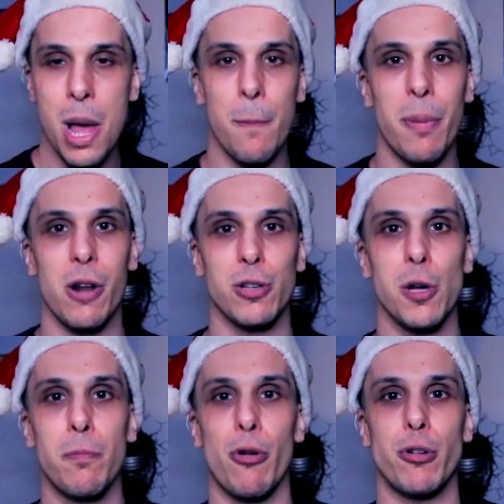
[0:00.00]
but
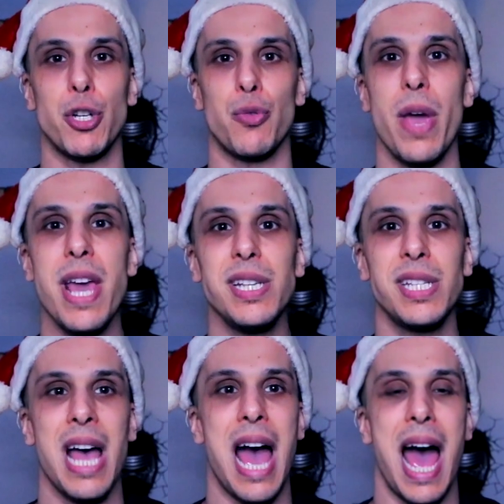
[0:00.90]
also
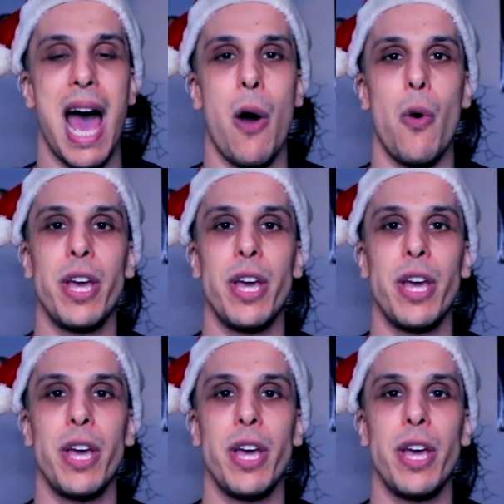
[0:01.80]
portrays how